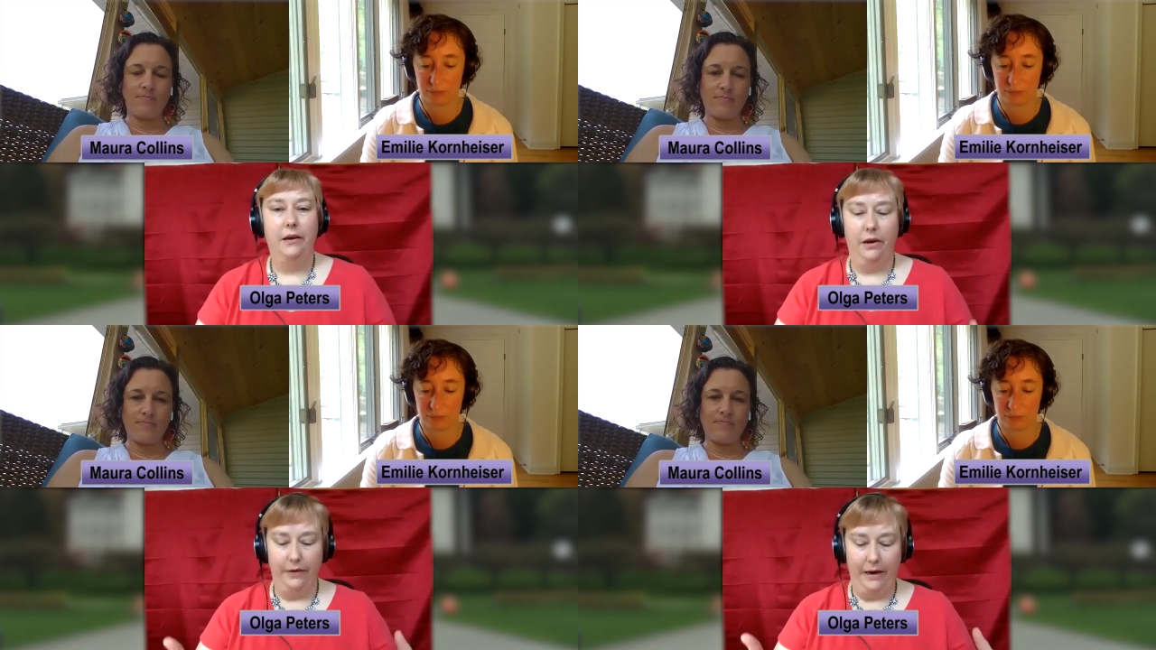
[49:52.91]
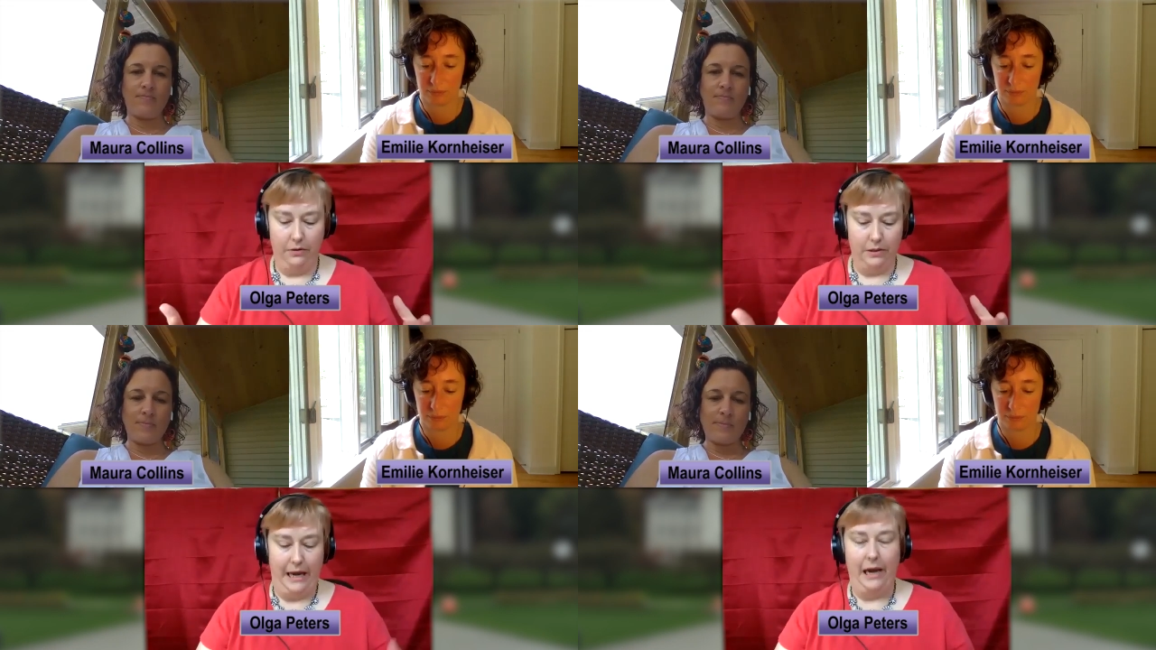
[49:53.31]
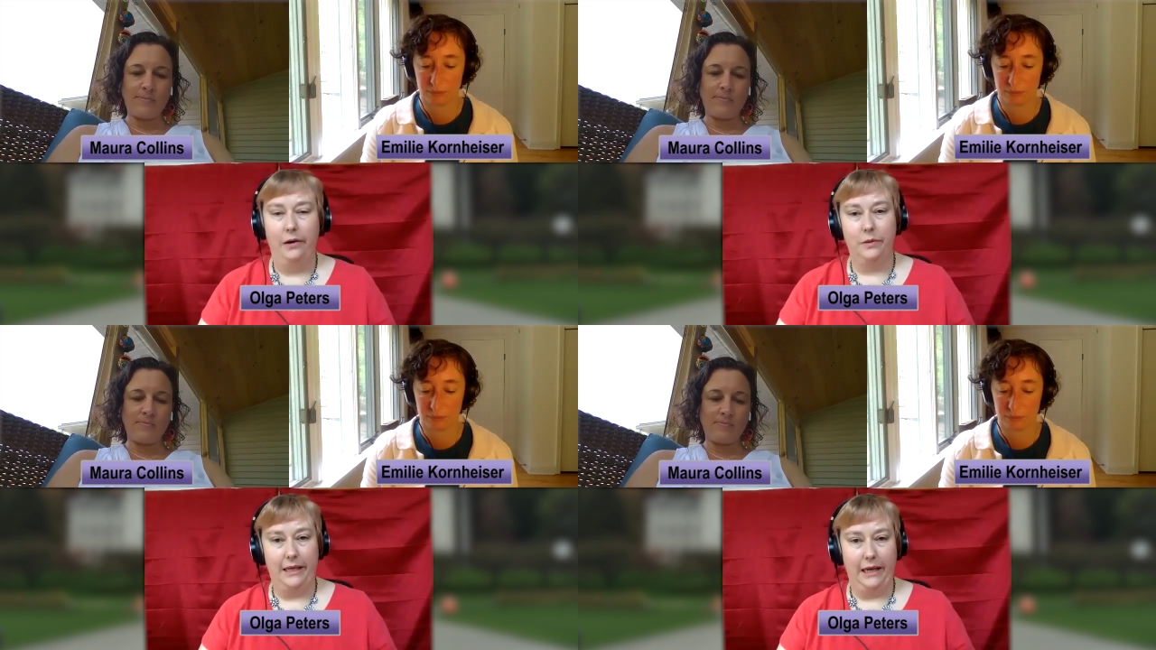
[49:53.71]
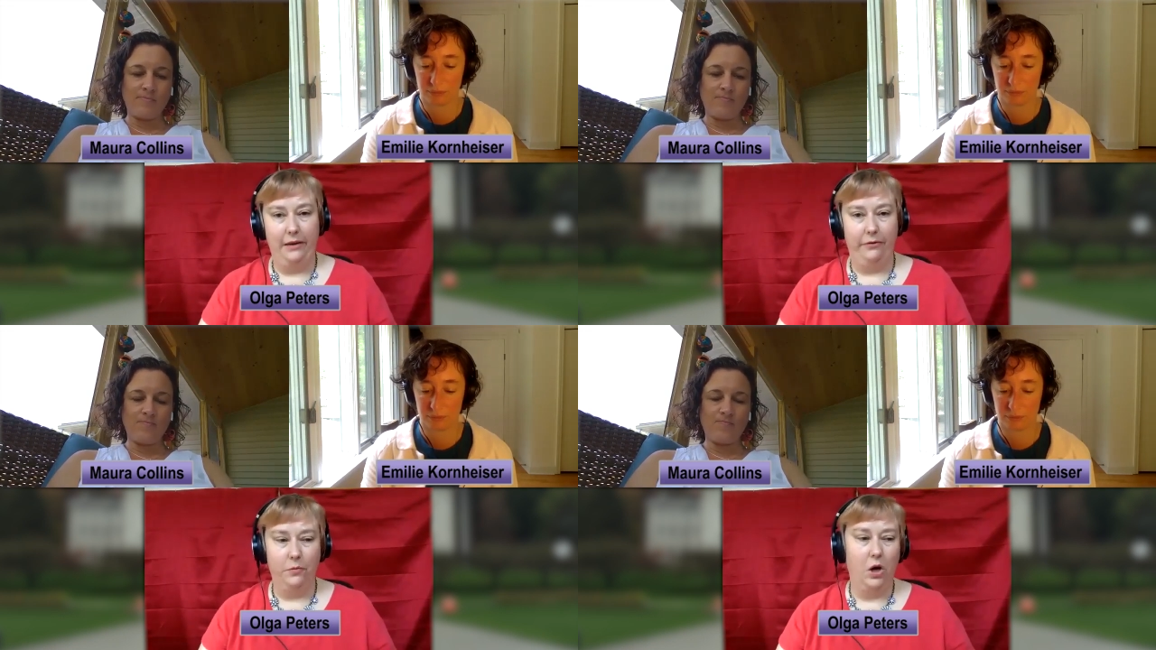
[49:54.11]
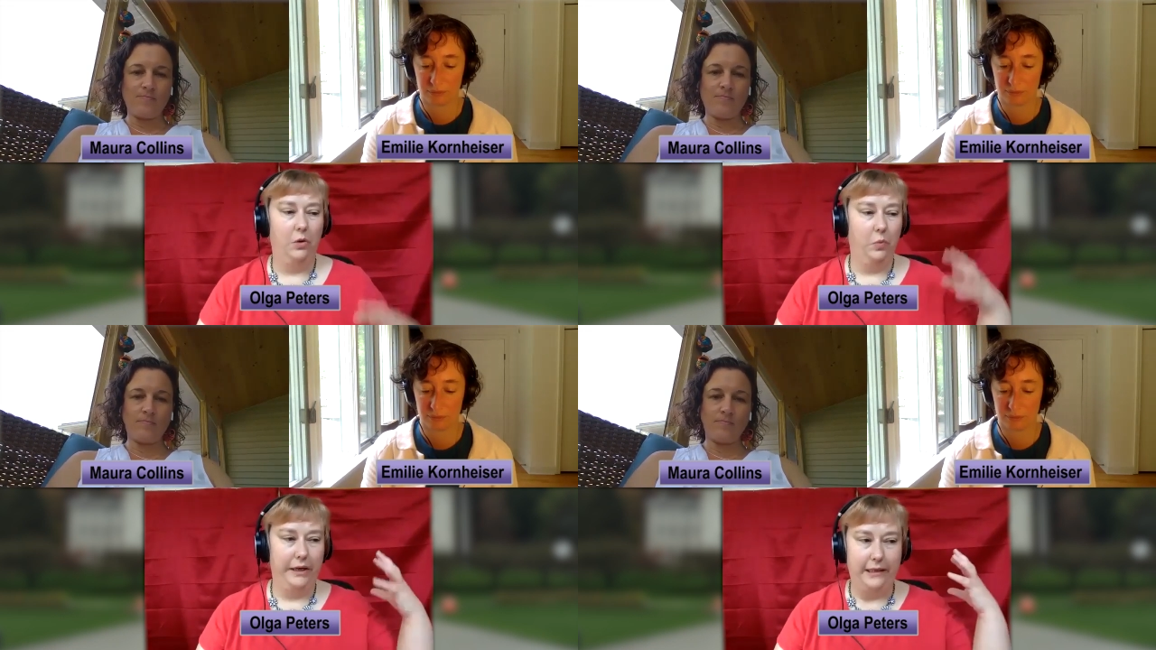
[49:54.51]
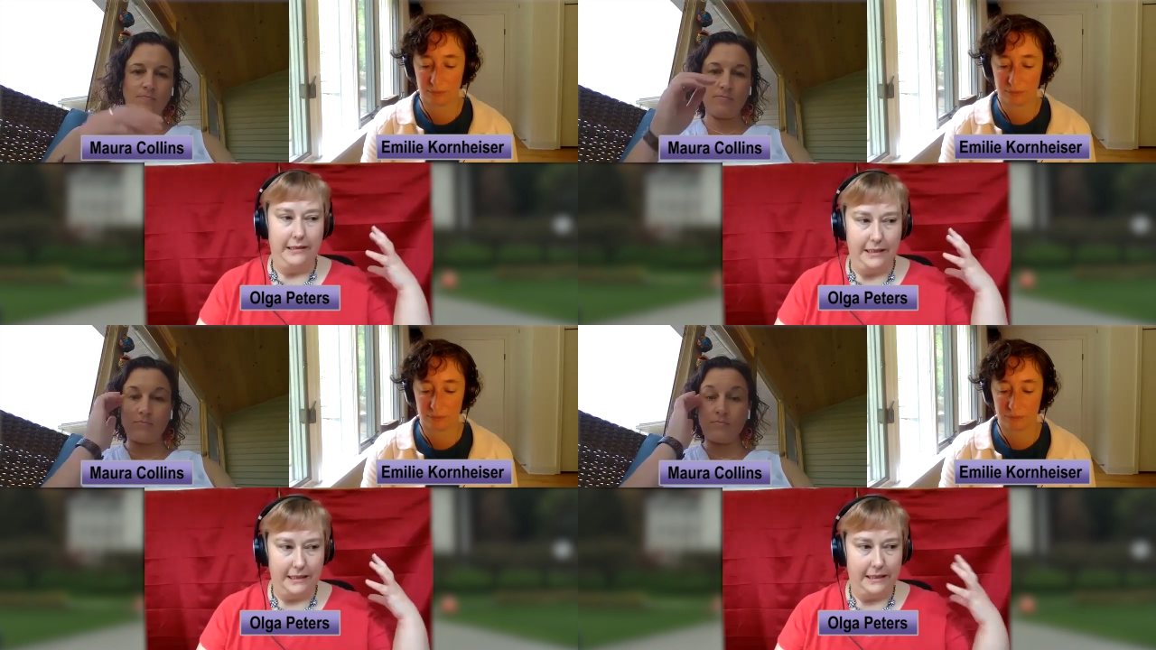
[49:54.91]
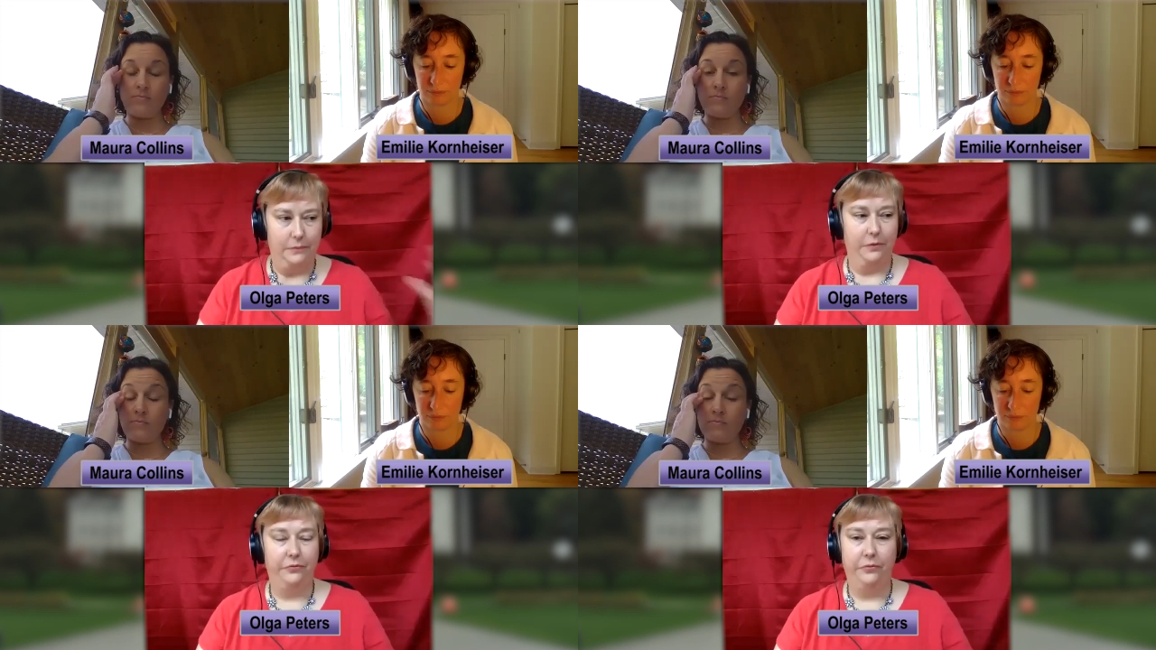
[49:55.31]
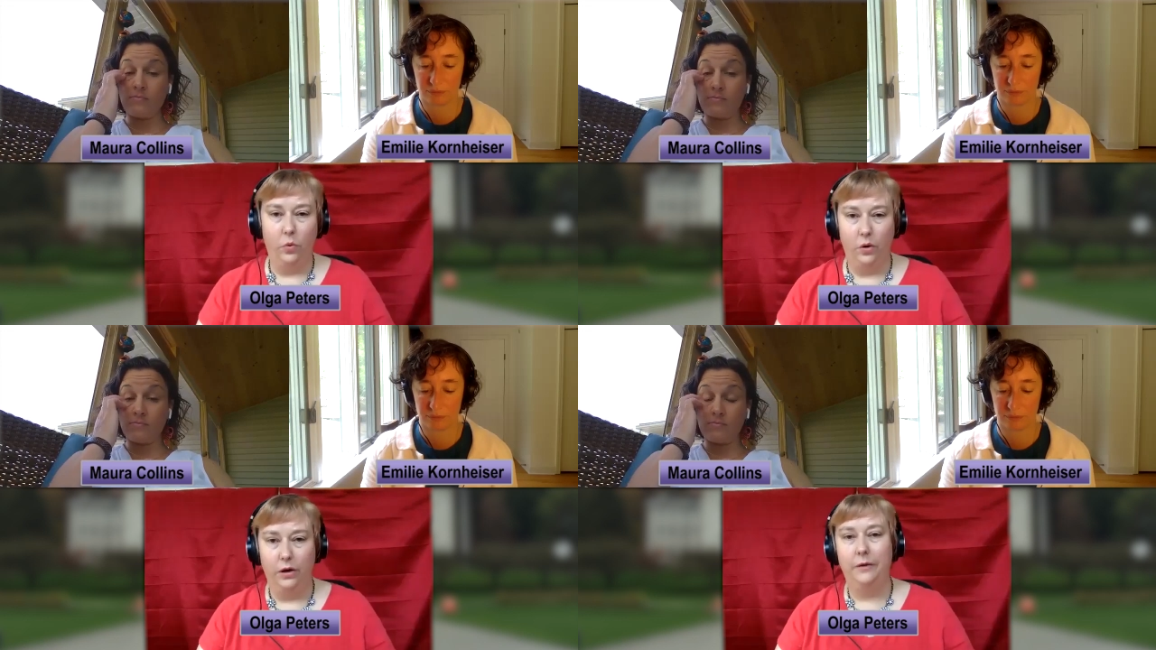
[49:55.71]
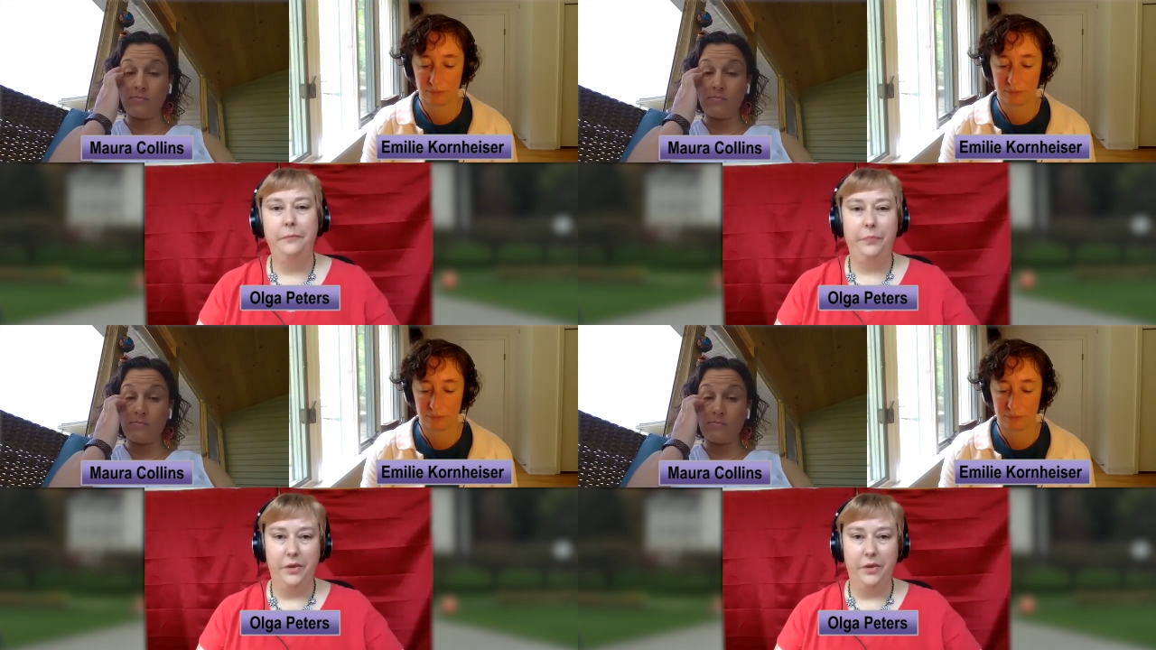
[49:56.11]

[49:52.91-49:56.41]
Speaker 1: around housing in Vermont, what existed before